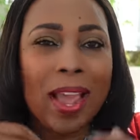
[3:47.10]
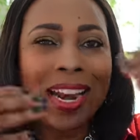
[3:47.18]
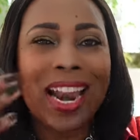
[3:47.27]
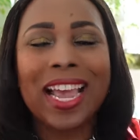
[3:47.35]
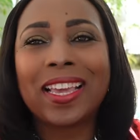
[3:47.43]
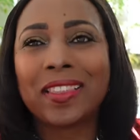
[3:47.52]
I
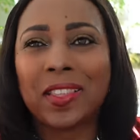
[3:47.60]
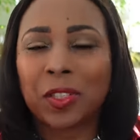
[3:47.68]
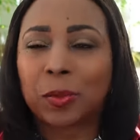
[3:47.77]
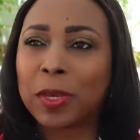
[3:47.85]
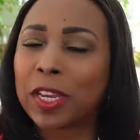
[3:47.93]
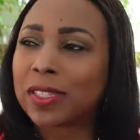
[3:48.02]
like
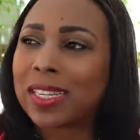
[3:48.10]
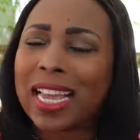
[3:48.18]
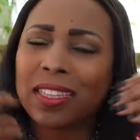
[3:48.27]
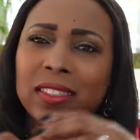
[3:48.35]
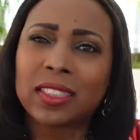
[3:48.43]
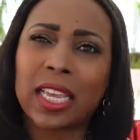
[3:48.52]
this because
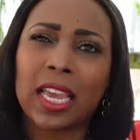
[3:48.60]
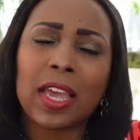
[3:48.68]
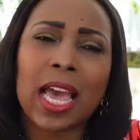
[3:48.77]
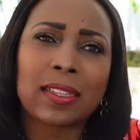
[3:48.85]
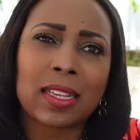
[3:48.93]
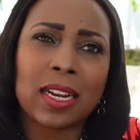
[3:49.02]
let's say,
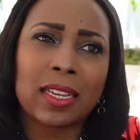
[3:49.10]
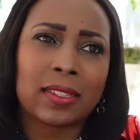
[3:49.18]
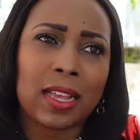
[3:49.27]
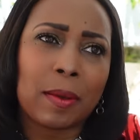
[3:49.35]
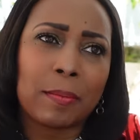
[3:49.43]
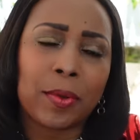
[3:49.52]
as an
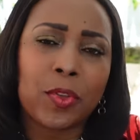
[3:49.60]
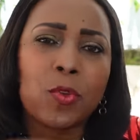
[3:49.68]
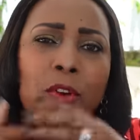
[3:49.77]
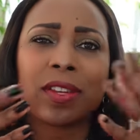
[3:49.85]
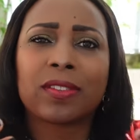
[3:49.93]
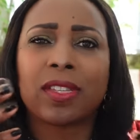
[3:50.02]
example, you
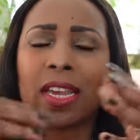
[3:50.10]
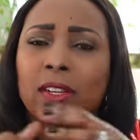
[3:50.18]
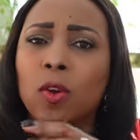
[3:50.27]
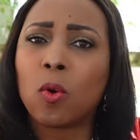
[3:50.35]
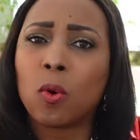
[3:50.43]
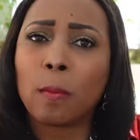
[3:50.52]
are a
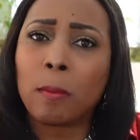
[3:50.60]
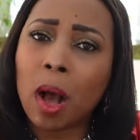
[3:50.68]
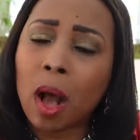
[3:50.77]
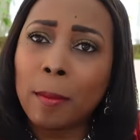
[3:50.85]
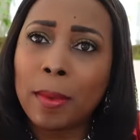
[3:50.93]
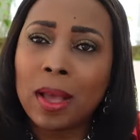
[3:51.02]
stay-at-home
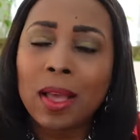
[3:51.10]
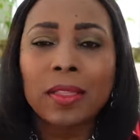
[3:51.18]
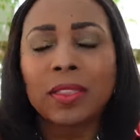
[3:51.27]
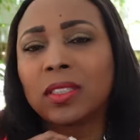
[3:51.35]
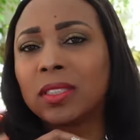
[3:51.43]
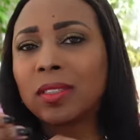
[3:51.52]
mom.
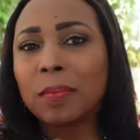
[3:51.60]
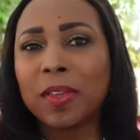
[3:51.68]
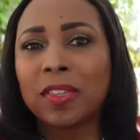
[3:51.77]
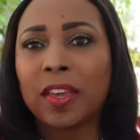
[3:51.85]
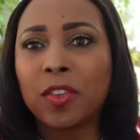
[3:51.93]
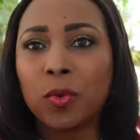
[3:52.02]
This is
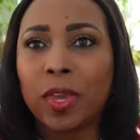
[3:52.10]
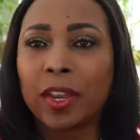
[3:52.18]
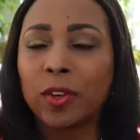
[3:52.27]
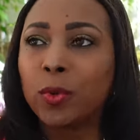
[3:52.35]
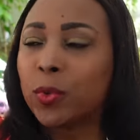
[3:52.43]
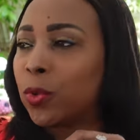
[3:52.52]
something that you
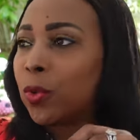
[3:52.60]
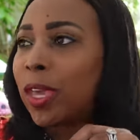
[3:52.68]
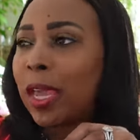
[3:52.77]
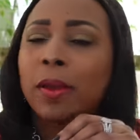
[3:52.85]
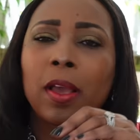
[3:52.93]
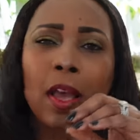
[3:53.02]
can do. You
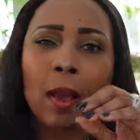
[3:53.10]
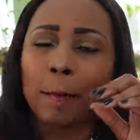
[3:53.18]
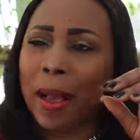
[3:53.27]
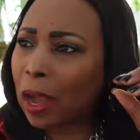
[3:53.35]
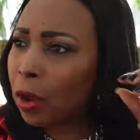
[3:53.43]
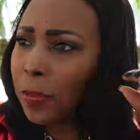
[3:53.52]
can
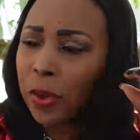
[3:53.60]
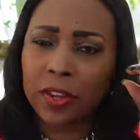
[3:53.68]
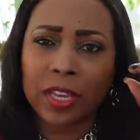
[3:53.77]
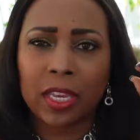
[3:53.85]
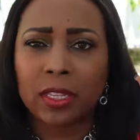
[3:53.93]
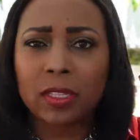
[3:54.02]
pack up your
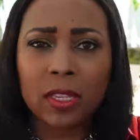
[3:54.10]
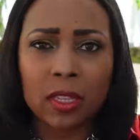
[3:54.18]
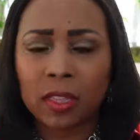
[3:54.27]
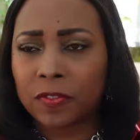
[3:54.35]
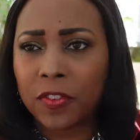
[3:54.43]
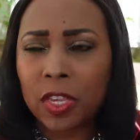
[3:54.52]
kids
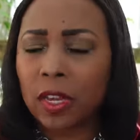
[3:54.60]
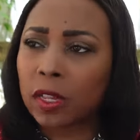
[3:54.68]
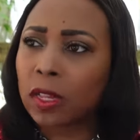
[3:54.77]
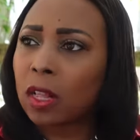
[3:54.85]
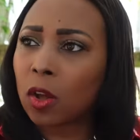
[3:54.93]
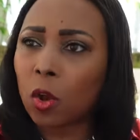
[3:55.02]
in the
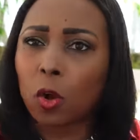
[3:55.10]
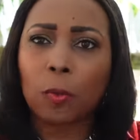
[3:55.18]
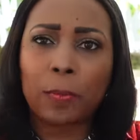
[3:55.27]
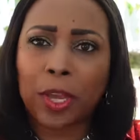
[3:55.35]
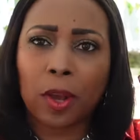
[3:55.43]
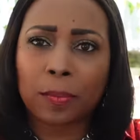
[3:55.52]
vehicle, go
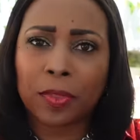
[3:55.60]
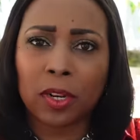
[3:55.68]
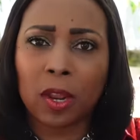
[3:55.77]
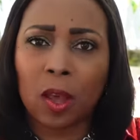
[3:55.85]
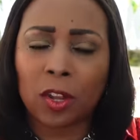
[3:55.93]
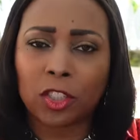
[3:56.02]
pick up the
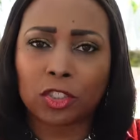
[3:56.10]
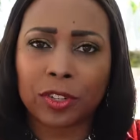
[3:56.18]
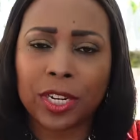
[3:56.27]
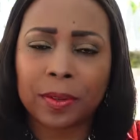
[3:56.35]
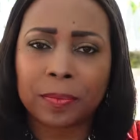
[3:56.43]
laundry,